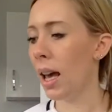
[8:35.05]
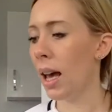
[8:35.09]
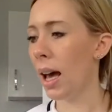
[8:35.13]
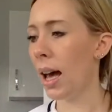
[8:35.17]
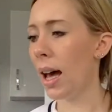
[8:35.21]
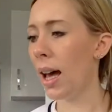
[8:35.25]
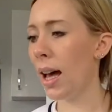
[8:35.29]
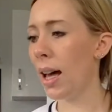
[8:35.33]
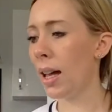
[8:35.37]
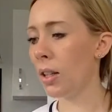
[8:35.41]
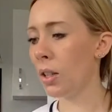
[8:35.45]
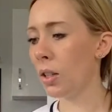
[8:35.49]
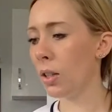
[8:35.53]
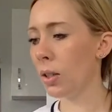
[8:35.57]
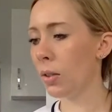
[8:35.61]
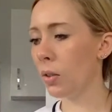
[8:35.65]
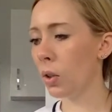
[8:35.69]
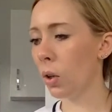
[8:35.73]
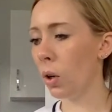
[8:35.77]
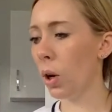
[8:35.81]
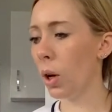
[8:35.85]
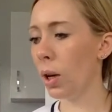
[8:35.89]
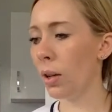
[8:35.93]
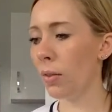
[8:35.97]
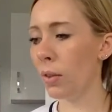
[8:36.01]
and you've
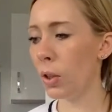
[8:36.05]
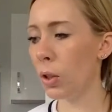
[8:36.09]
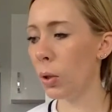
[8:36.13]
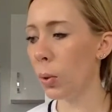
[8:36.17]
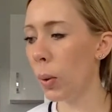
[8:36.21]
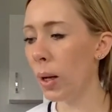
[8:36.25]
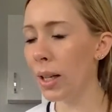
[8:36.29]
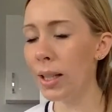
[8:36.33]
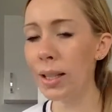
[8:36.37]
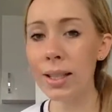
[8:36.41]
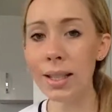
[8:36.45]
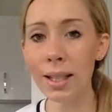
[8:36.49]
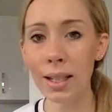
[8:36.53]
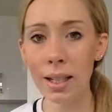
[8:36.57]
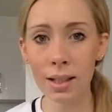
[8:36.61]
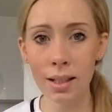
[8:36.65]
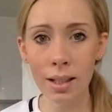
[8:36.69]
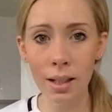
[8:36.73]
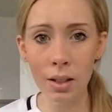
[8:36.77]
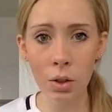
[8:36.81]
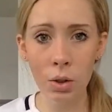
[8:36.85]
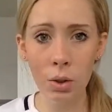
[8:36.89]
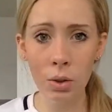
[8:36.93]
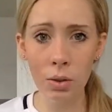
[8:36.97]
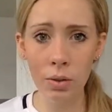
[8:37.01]
got over 20
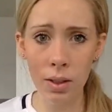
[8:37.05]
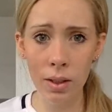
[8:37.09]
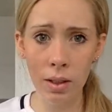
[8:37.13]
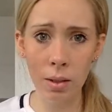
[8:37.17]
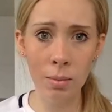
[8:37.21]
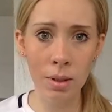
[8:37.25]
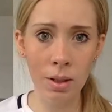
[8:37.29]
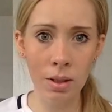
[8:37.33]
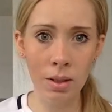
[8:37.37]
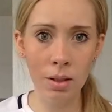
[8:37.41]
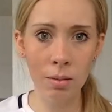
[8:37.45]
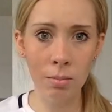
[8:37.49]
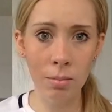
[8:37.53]
essential vitamins